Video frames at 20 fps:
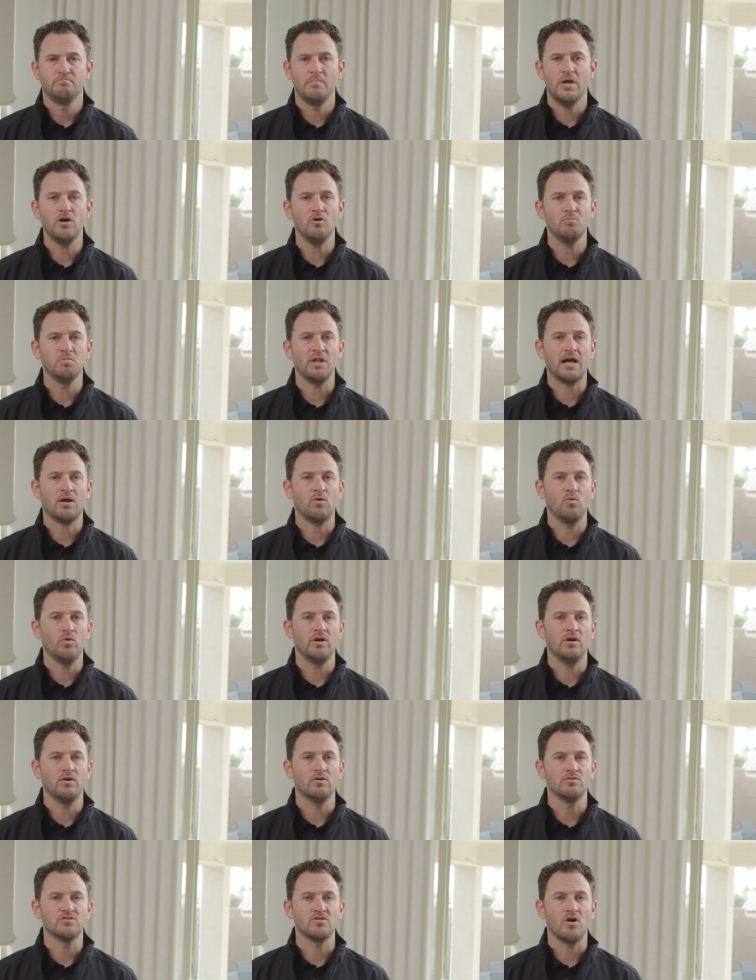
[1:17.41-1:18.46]
Male black
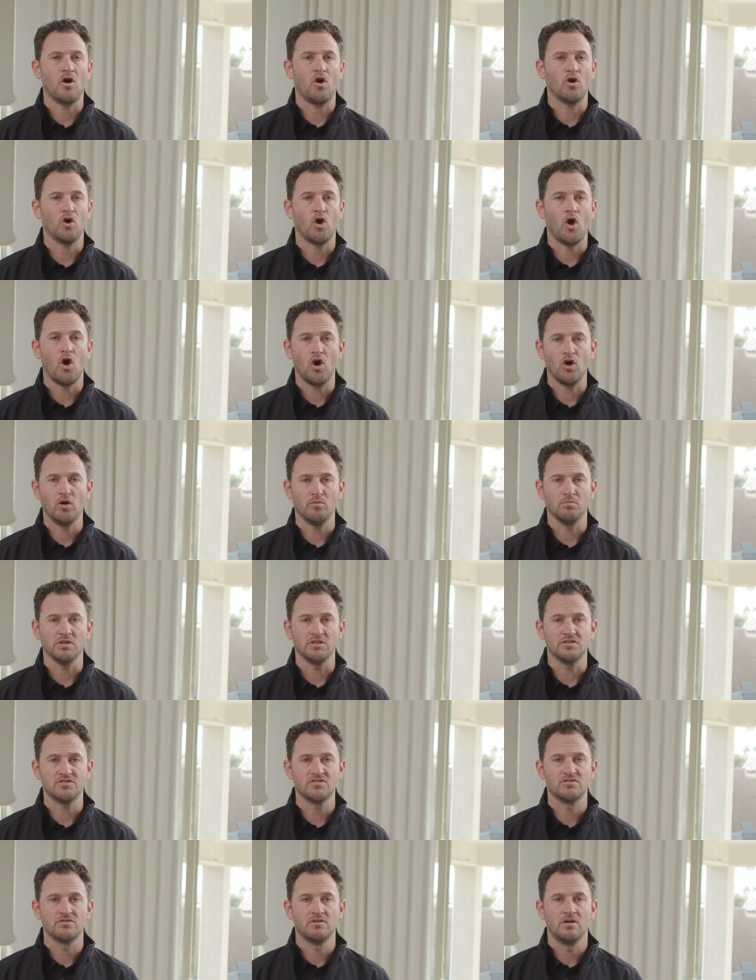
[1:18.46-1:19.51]
widows are
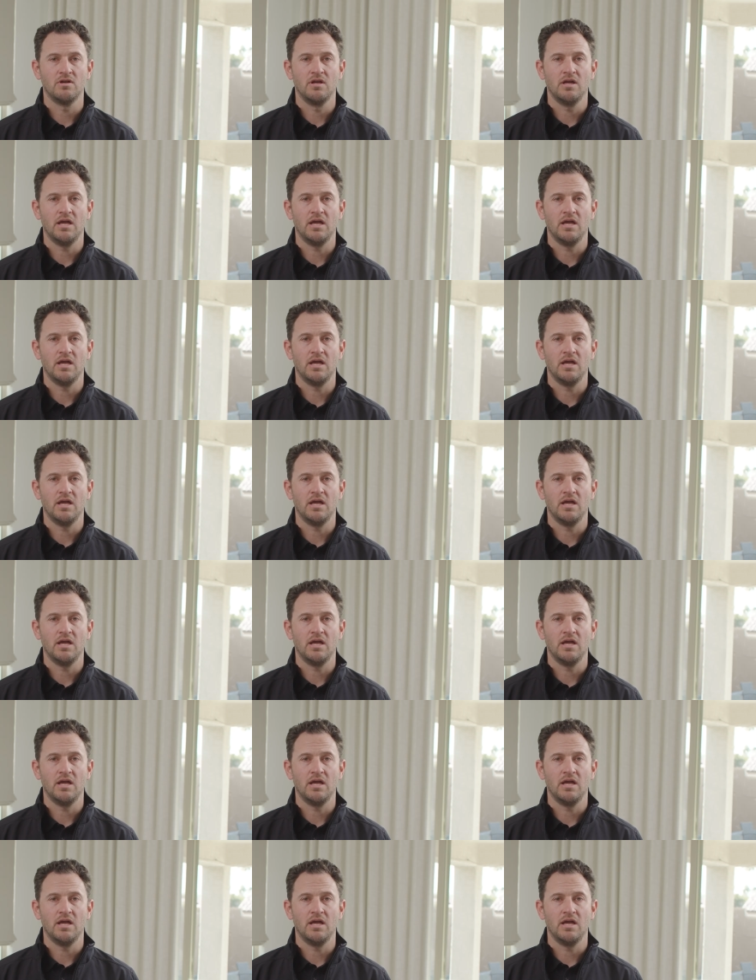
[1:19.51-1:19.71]
harmless